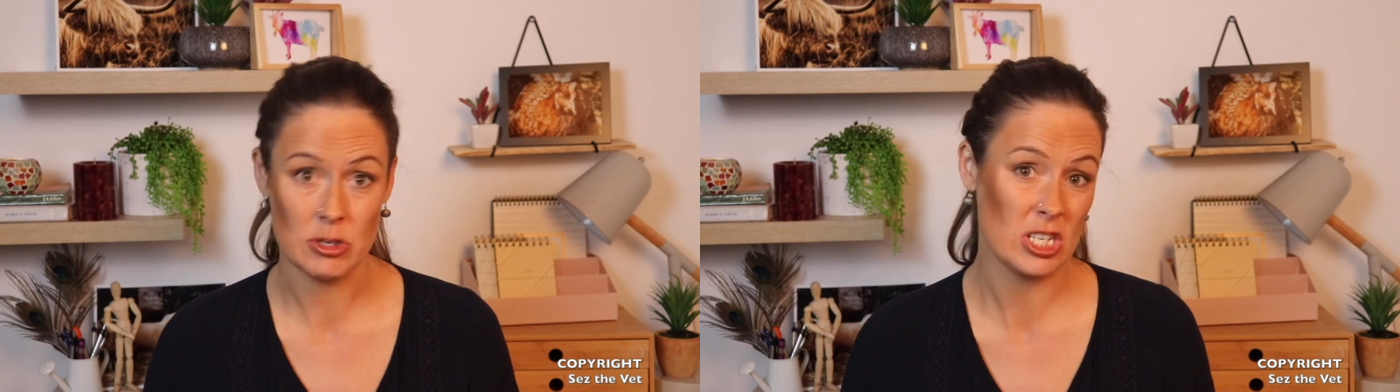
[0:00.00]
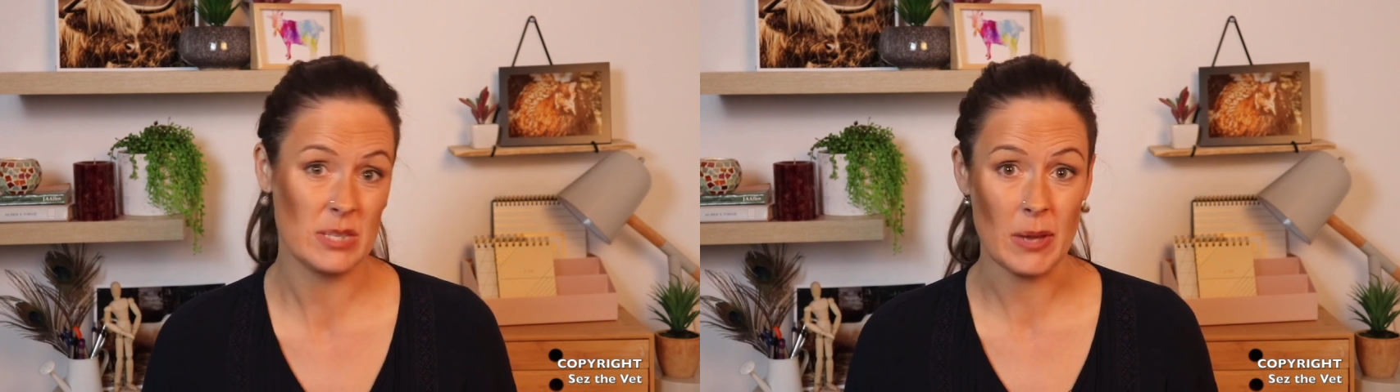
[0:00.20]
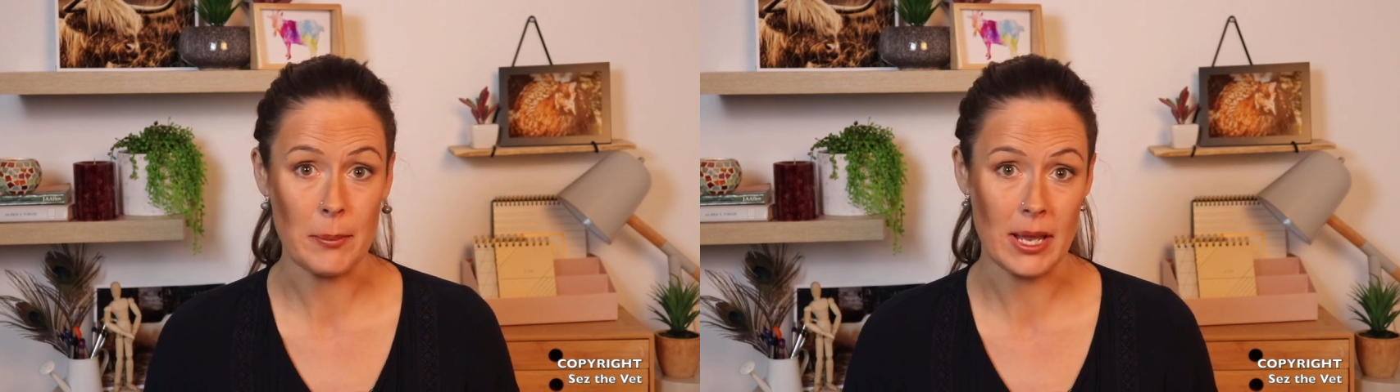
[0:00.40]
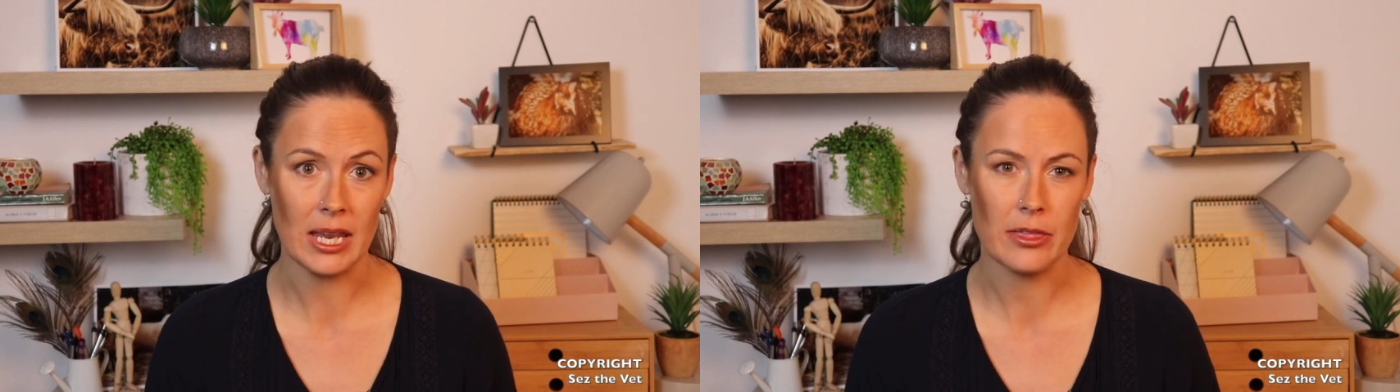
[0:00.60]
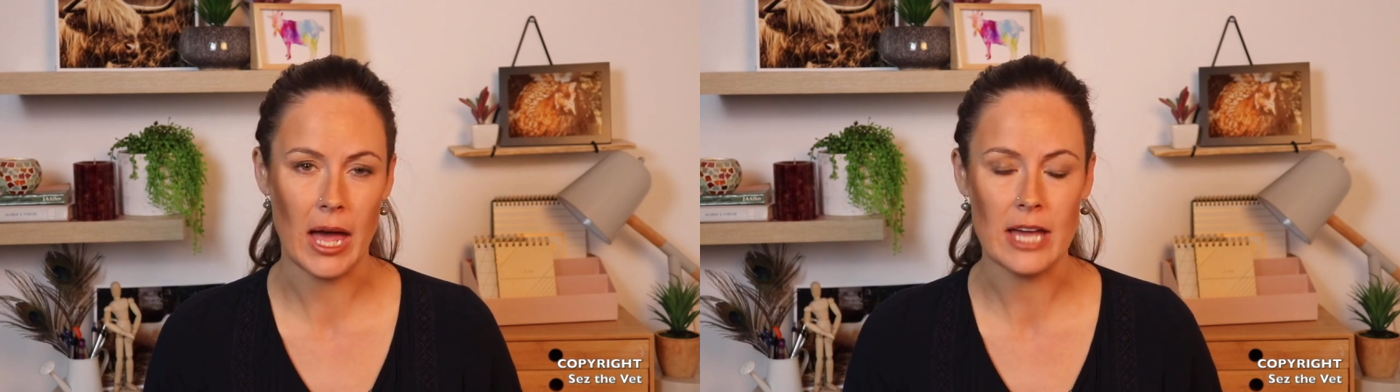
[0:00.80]
to just be a bit
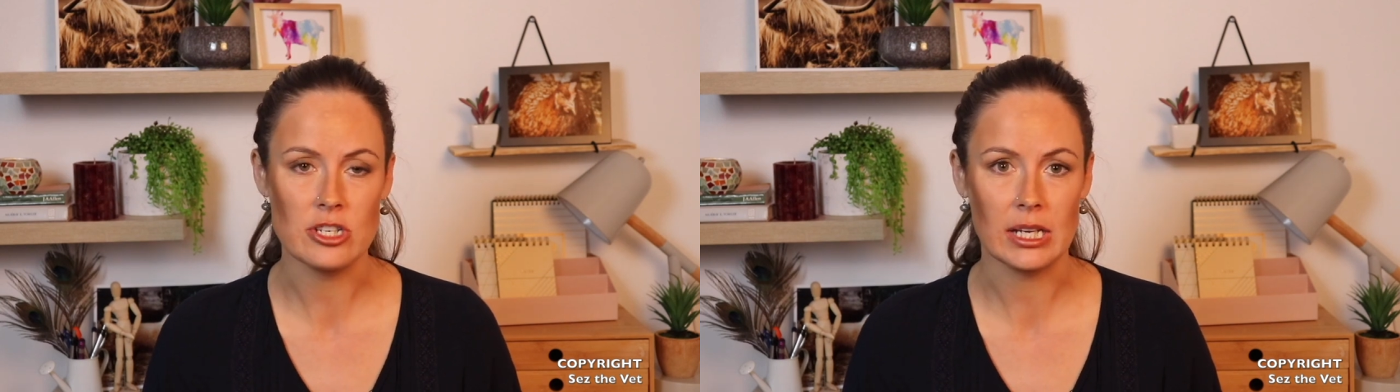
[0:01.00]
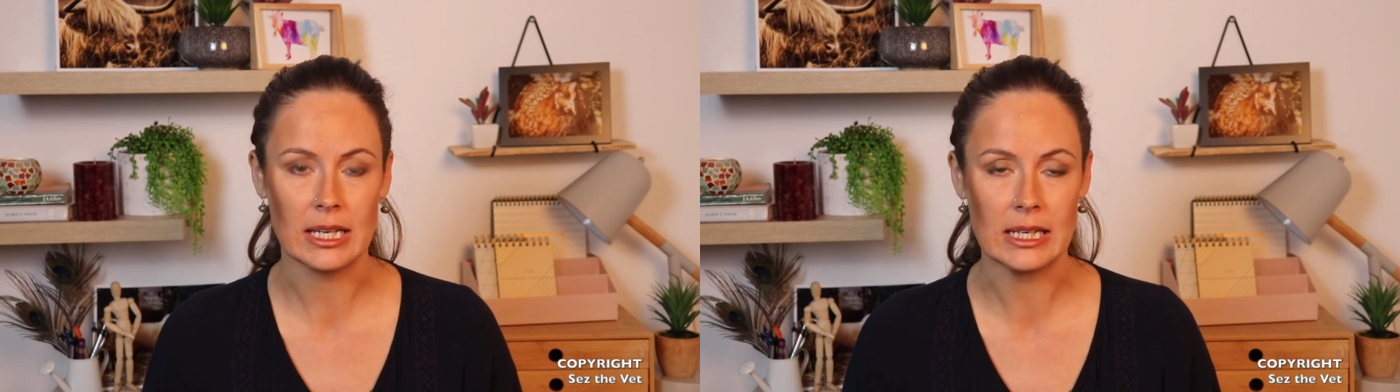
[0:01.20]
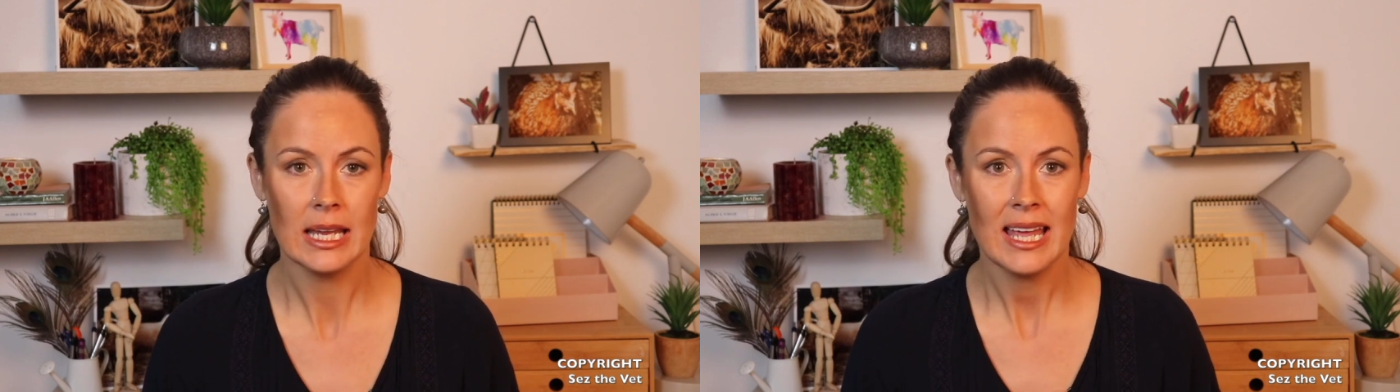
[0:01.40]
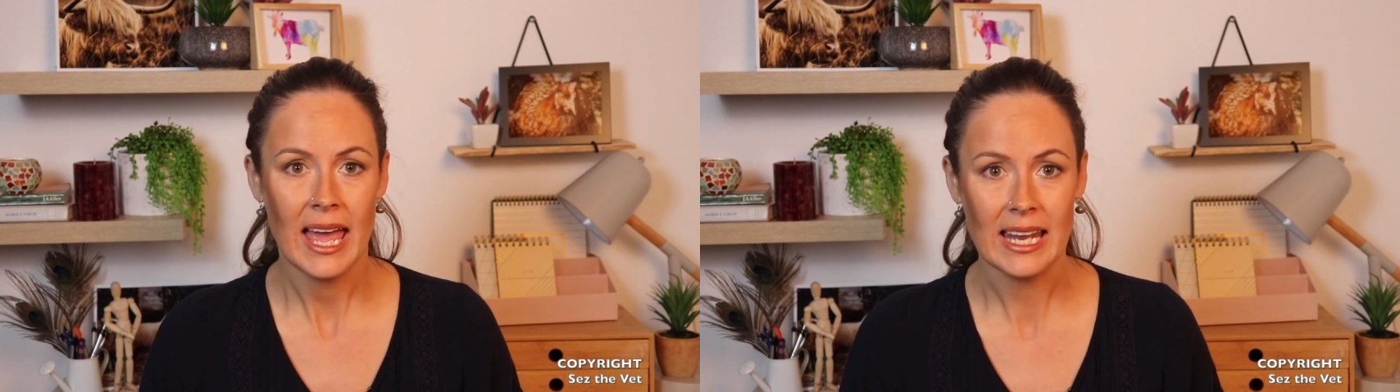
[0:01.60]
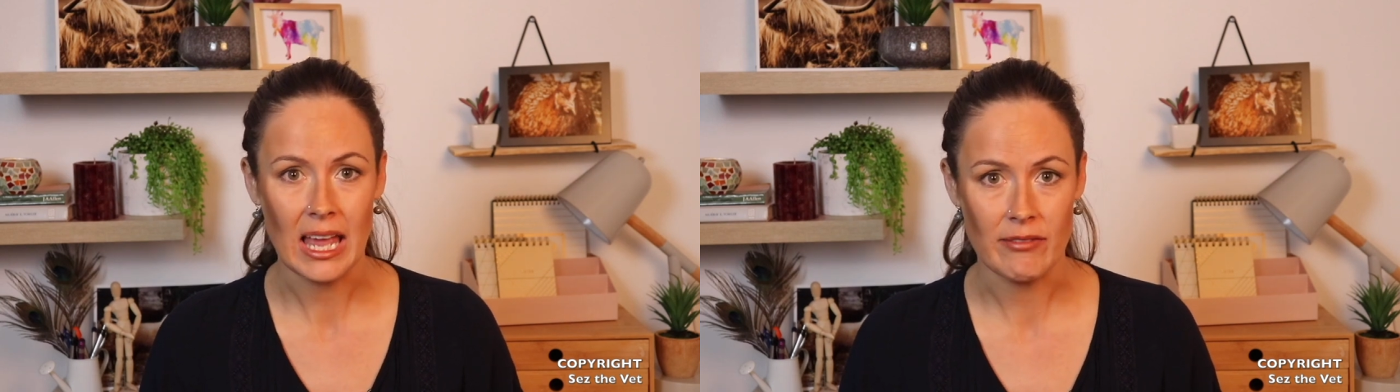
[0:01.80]
lethargic
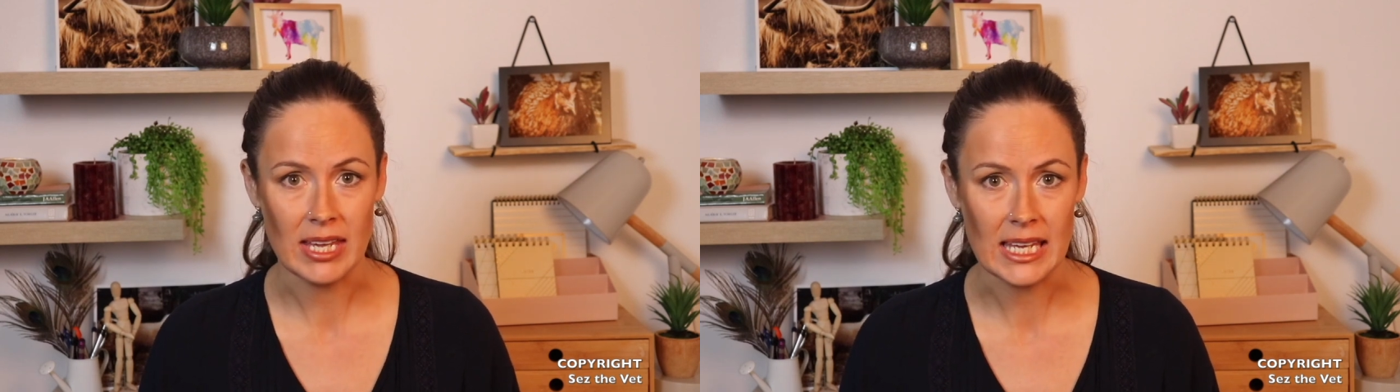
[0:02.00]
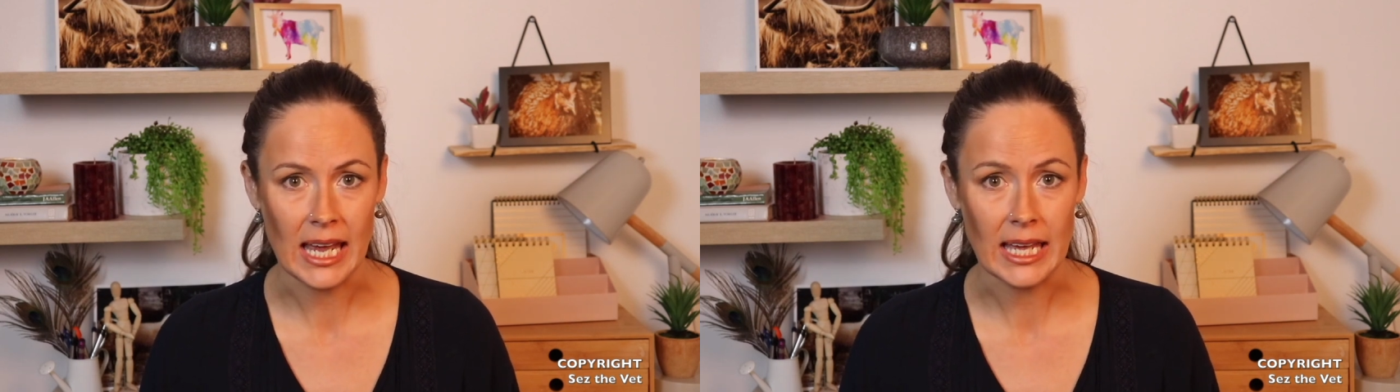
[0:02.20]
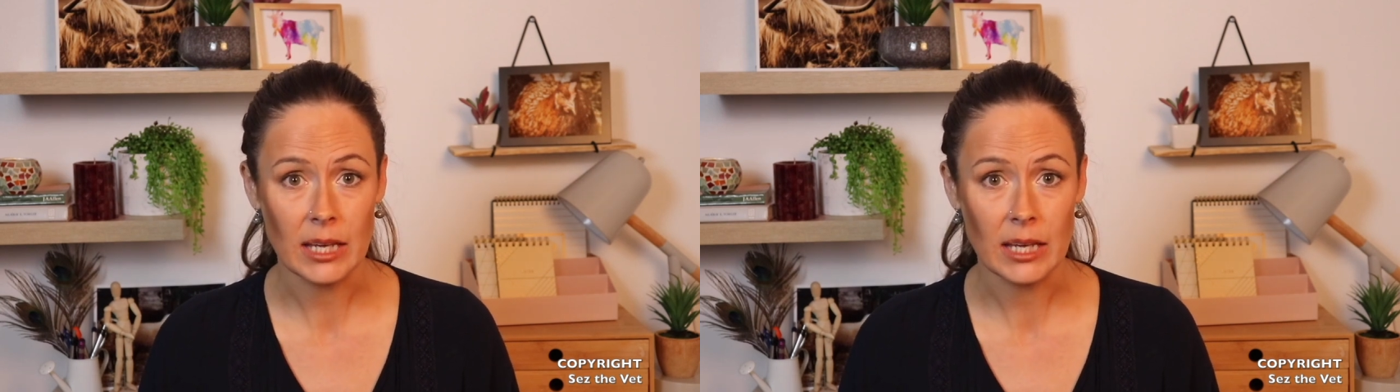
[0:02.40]
and have a headache.